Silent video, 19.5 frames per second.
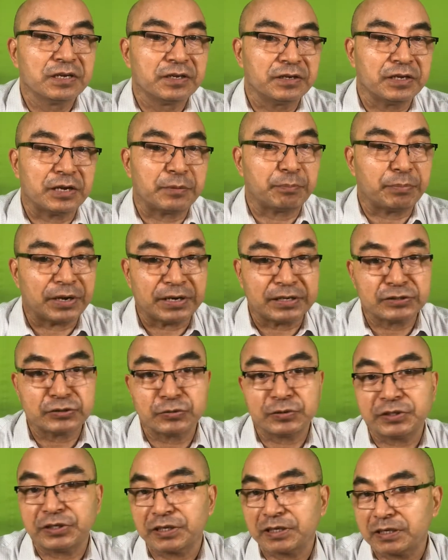their parents,
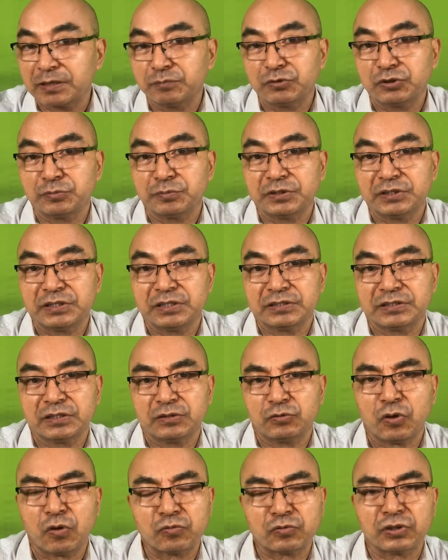when they come to me, they say,
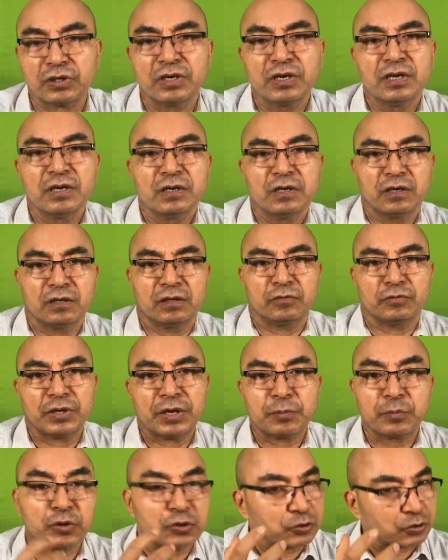"Doctor, we
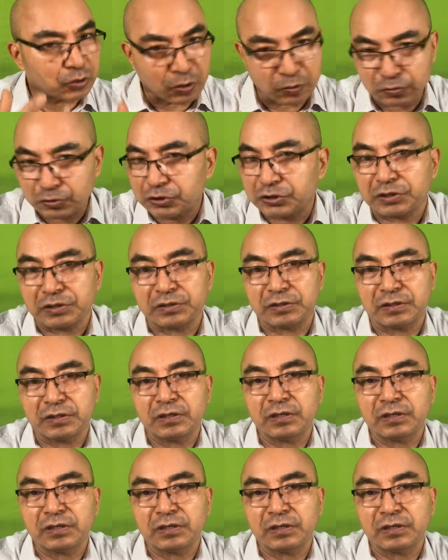have got tonsil.